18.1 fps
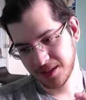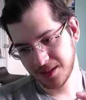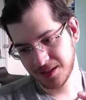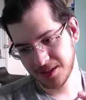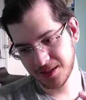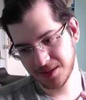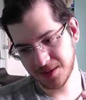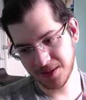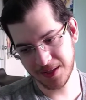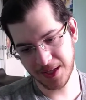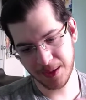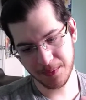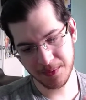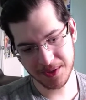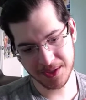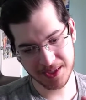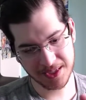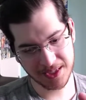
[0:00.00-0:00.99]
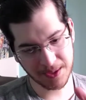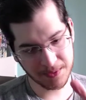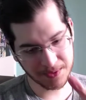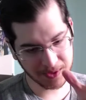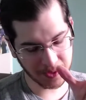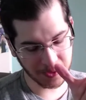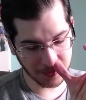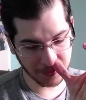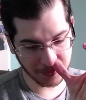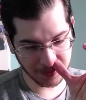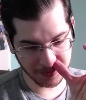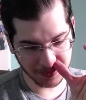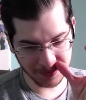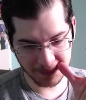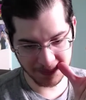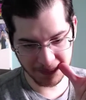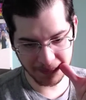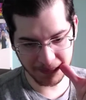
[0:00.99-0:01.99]
so that was a whole
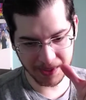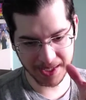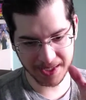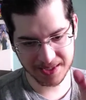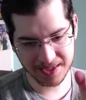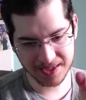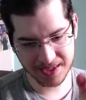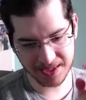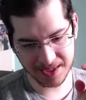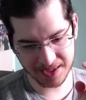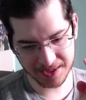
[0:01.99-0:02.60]
mess.